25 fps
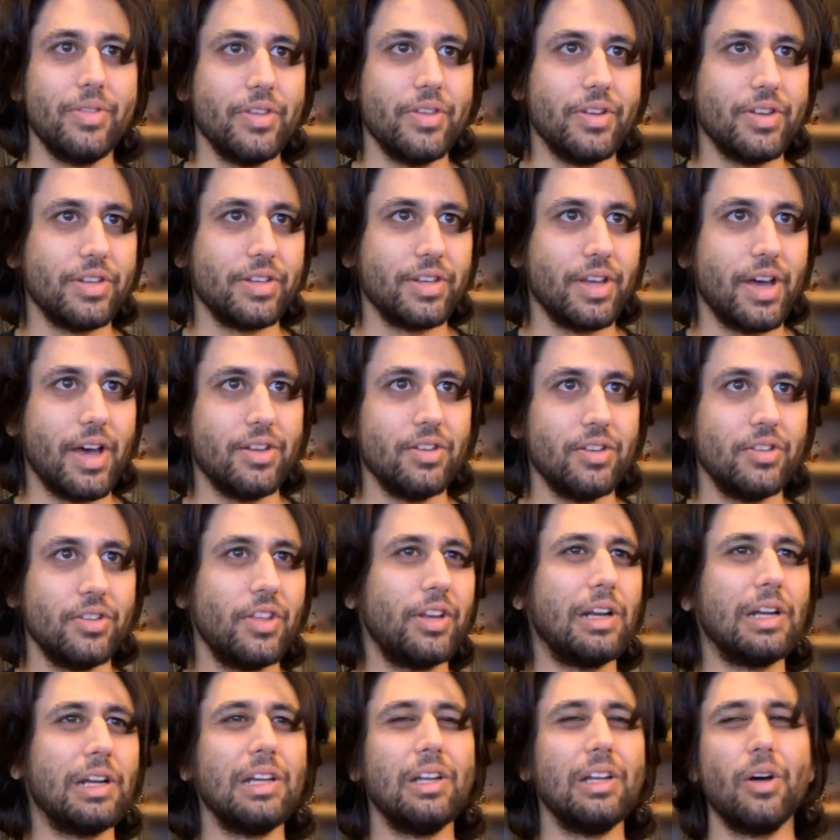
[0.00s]
the designers. They
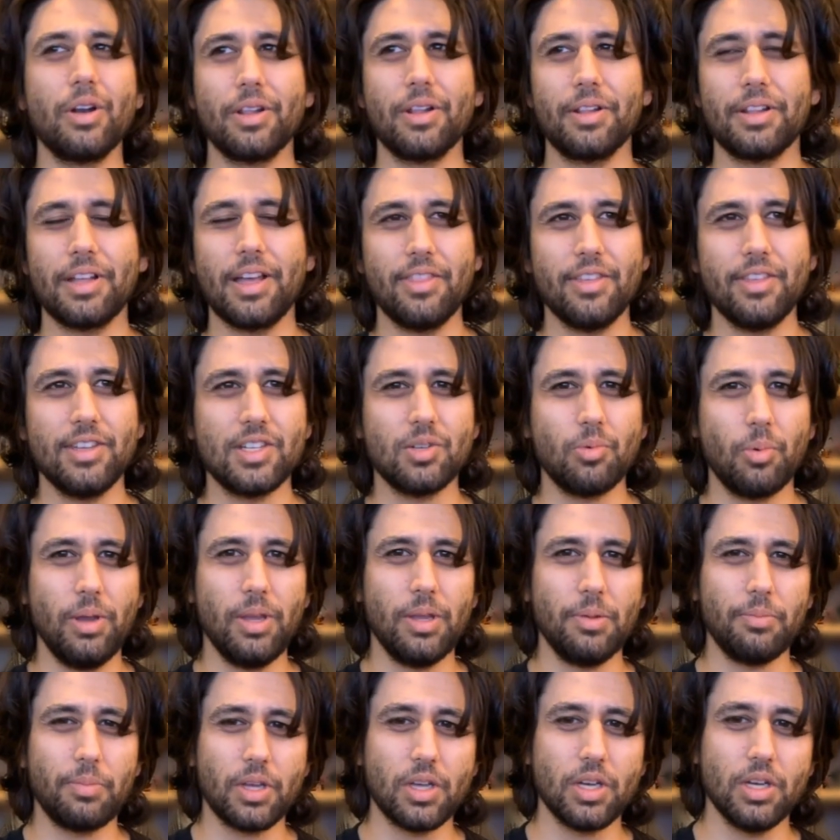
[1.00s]
did a lot of that this
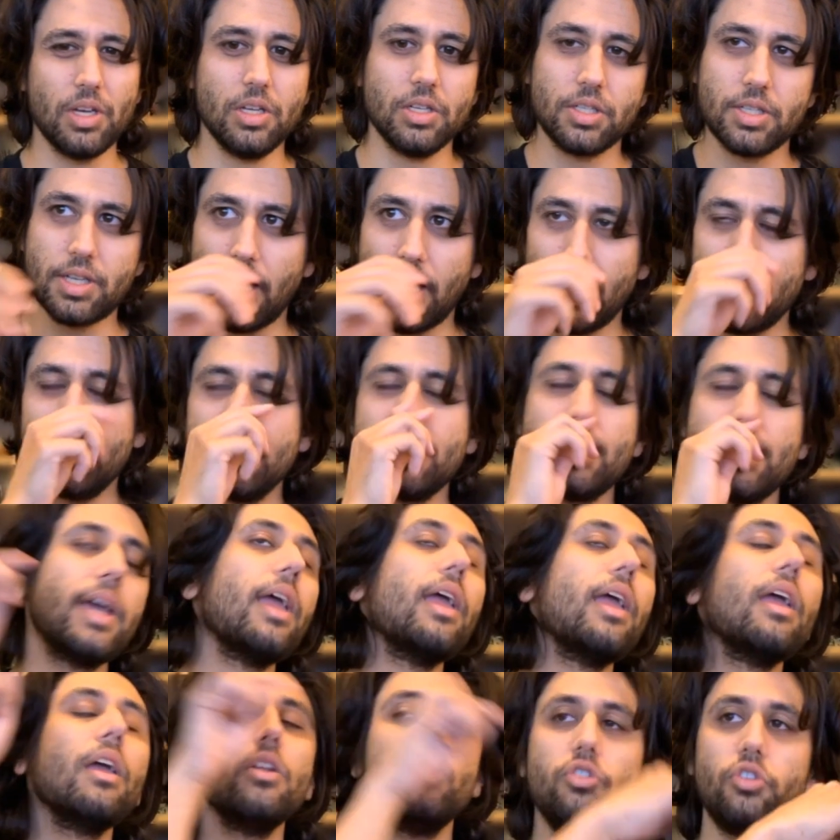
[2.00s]
week because
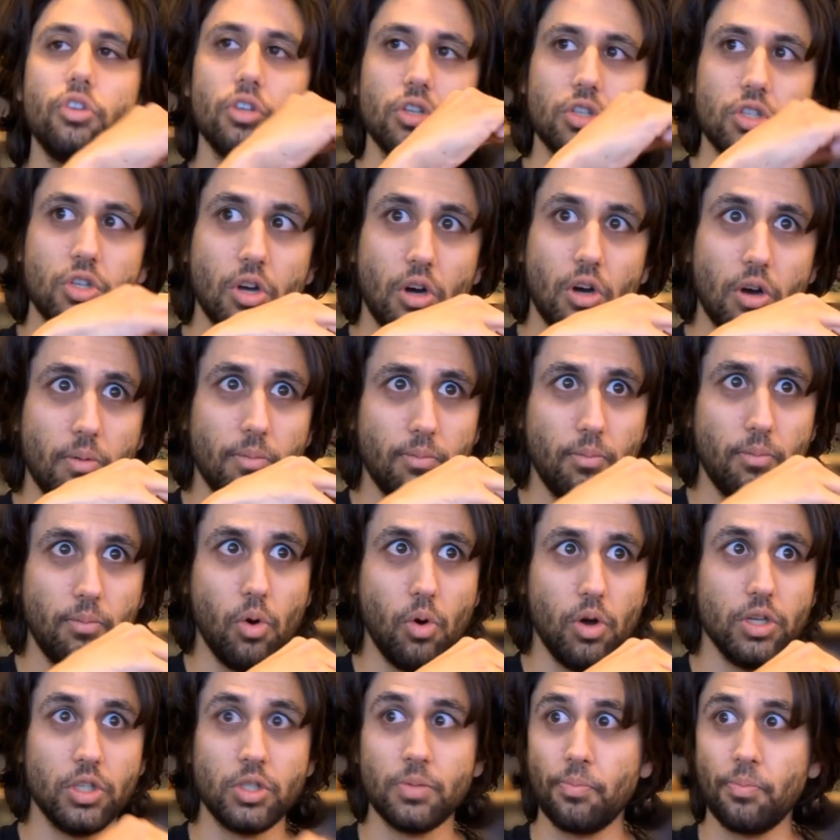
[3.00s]
Saturday just gone
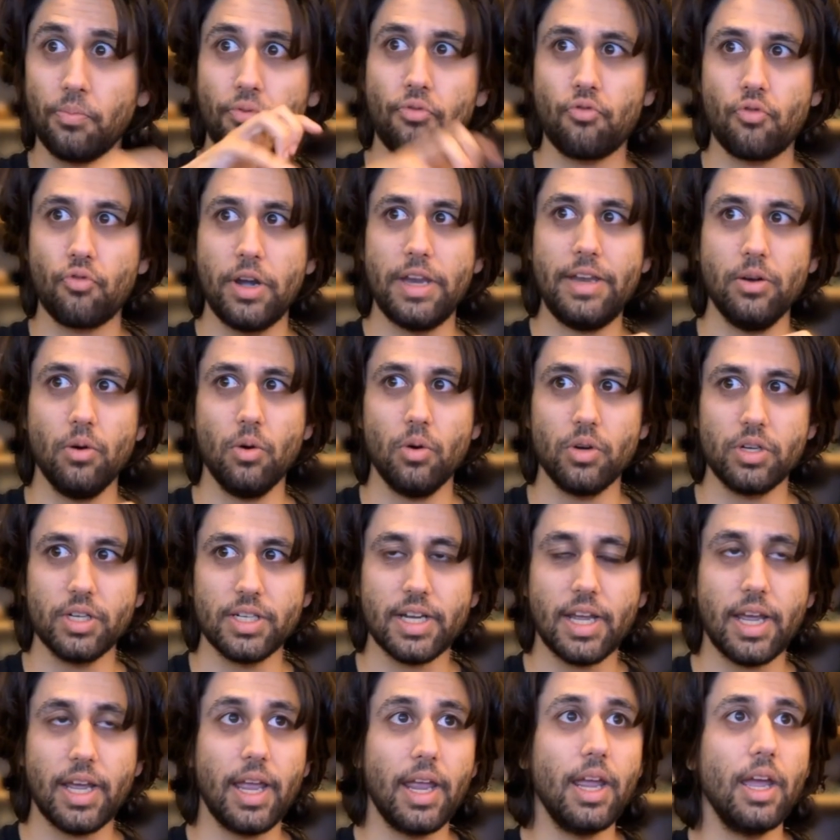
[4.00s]
was pre-order
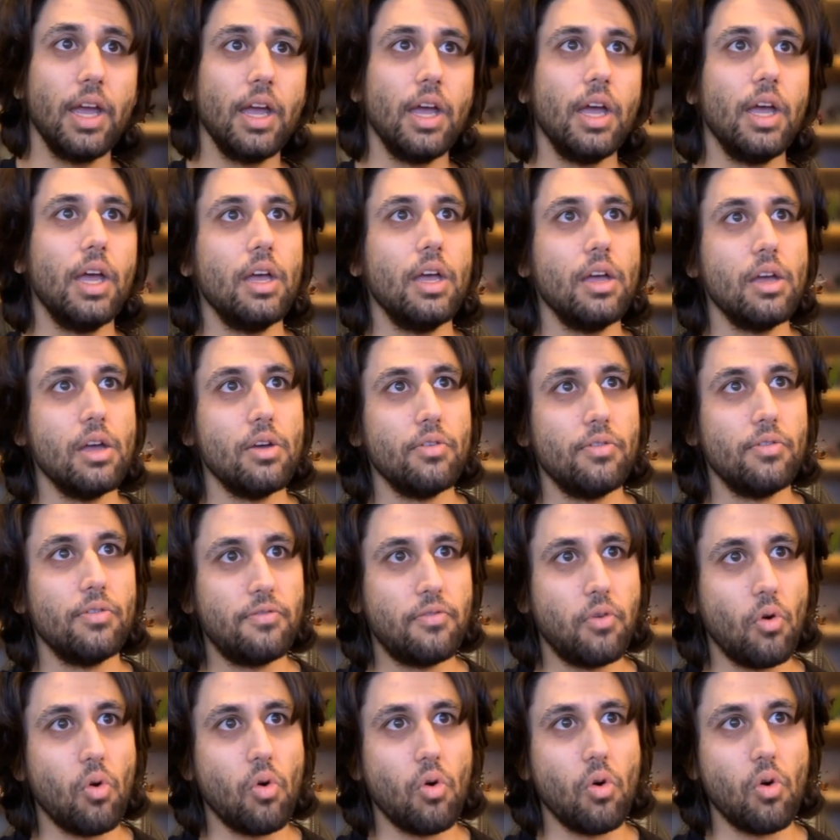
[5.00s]
day
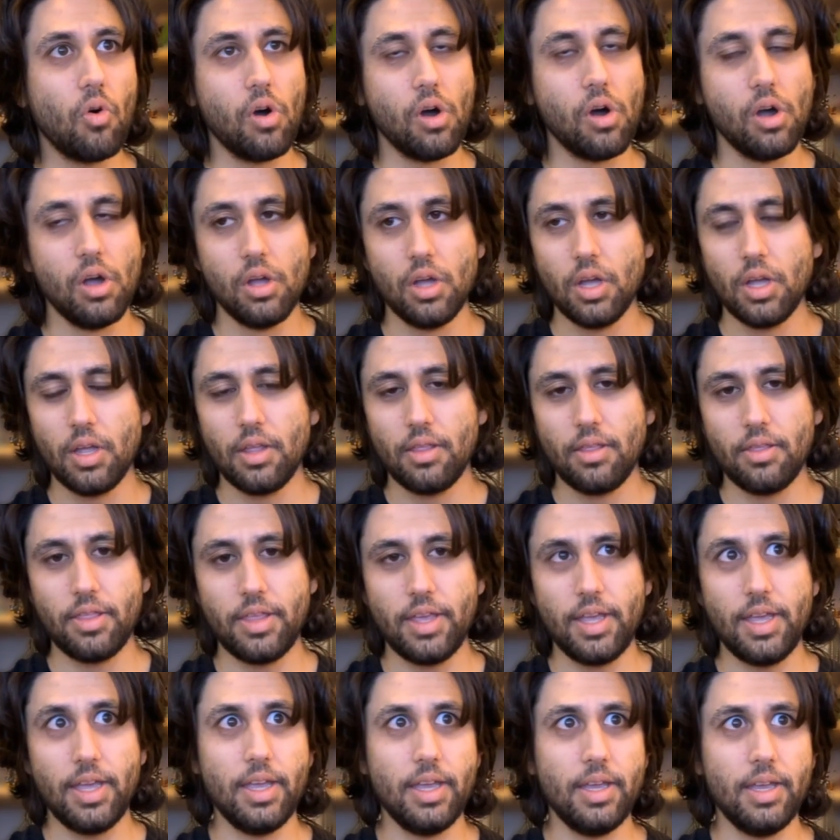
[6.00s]
for
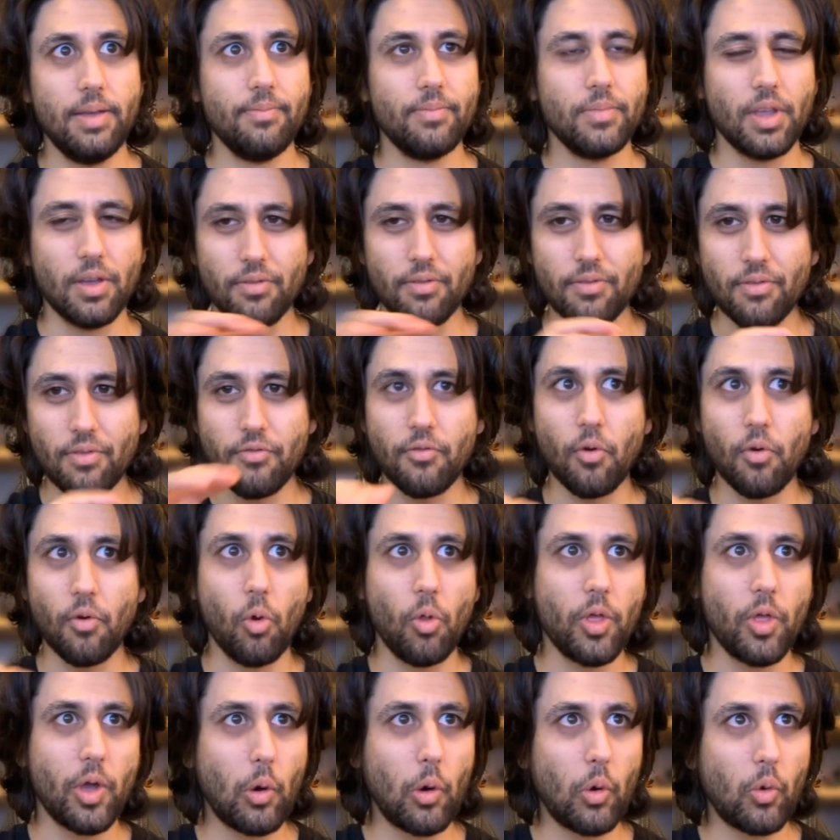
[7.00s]
the you know, before
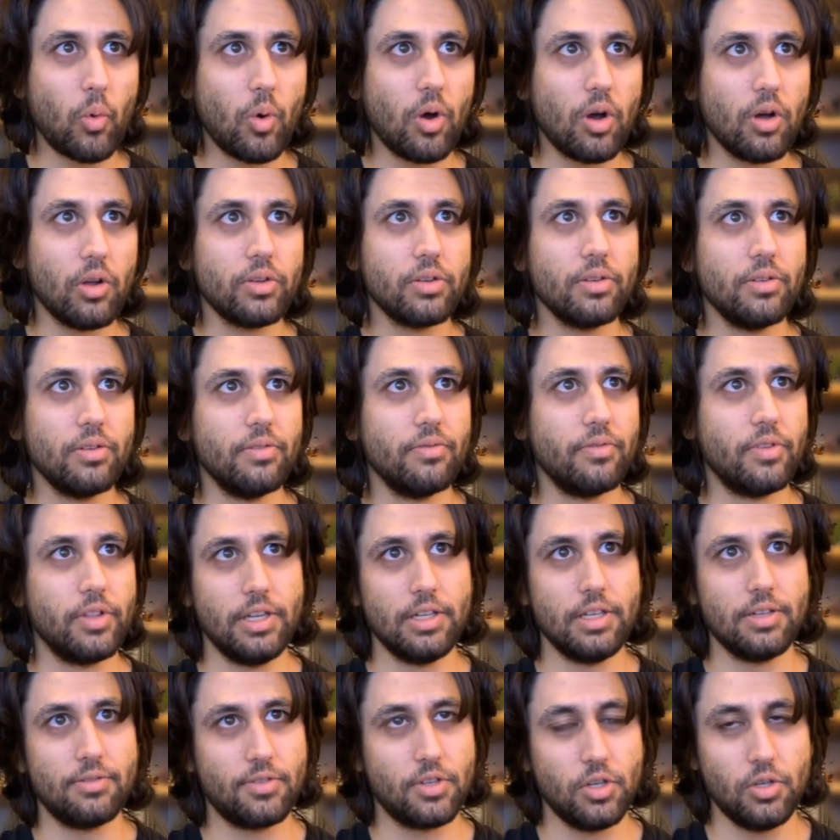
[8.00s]
the old world for
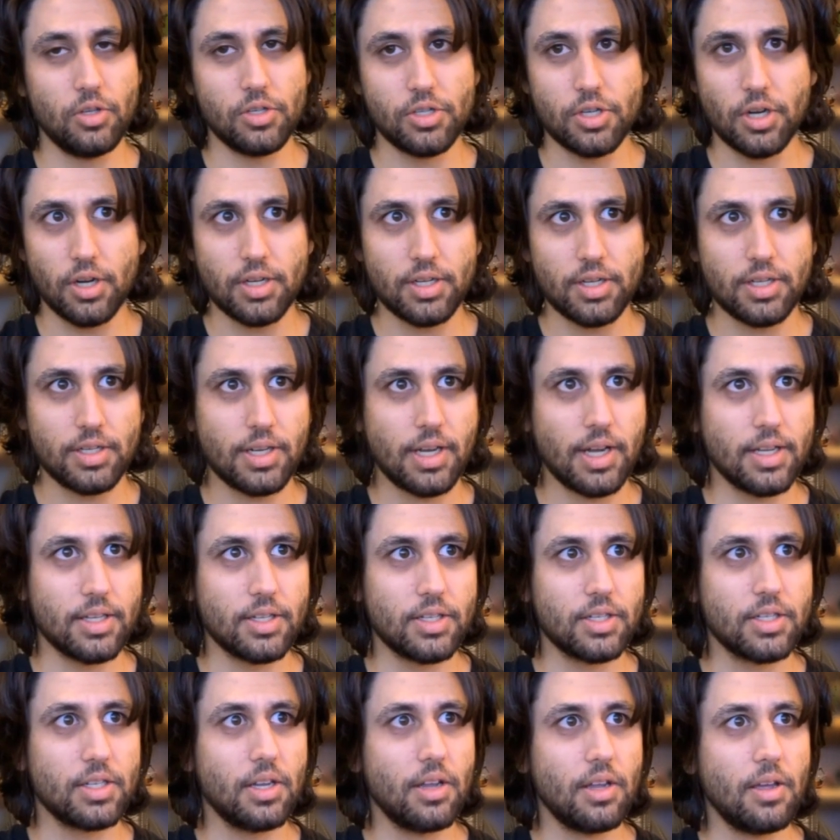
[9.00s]
these two starter
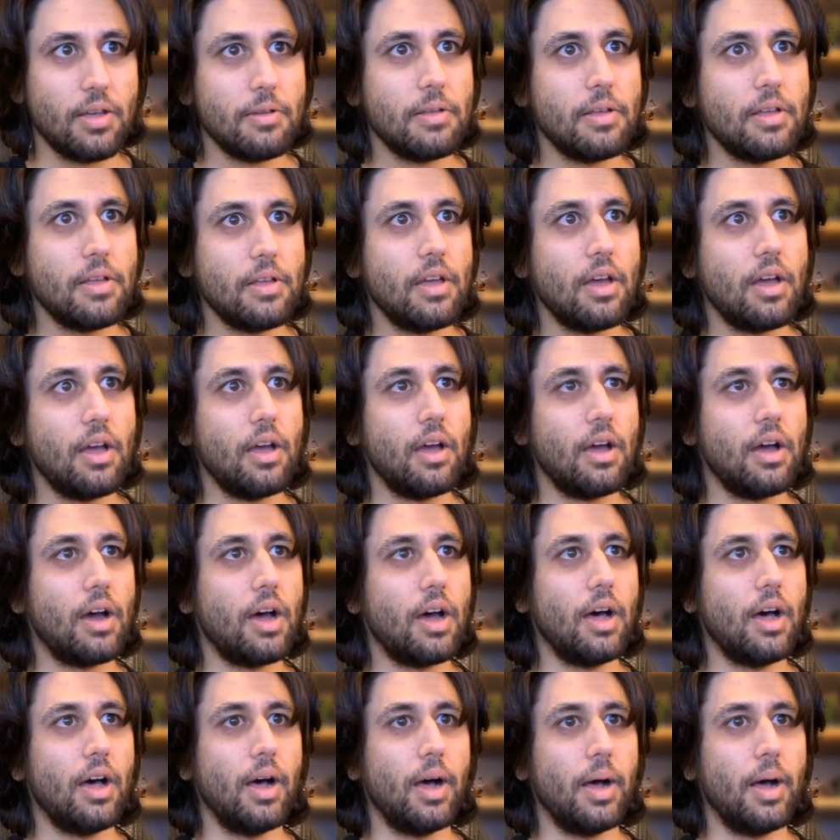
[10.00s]
sets.
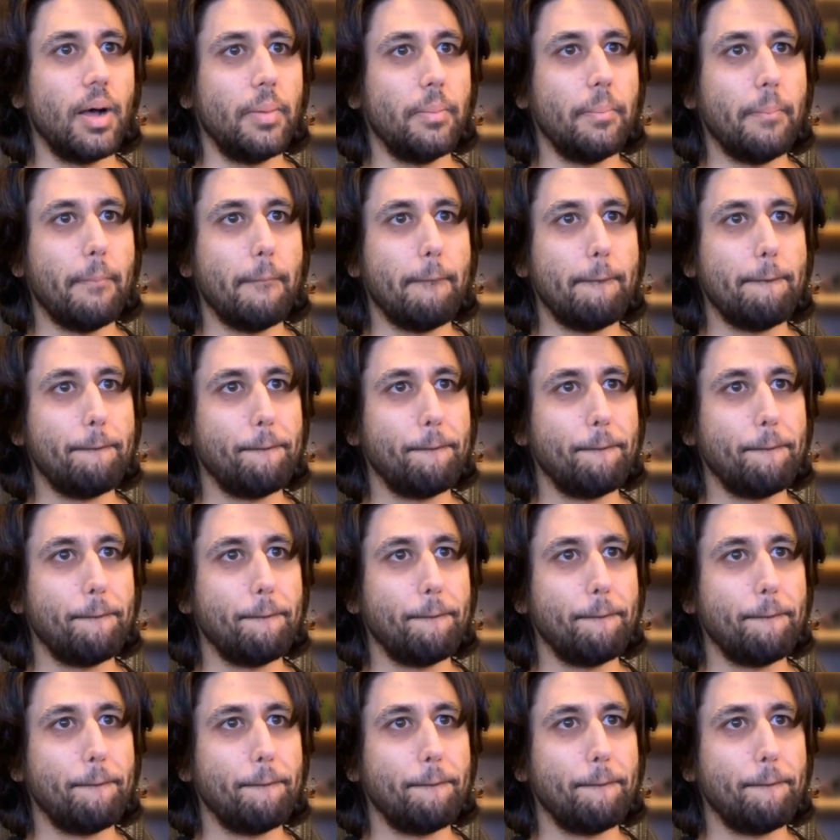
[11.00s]
Um,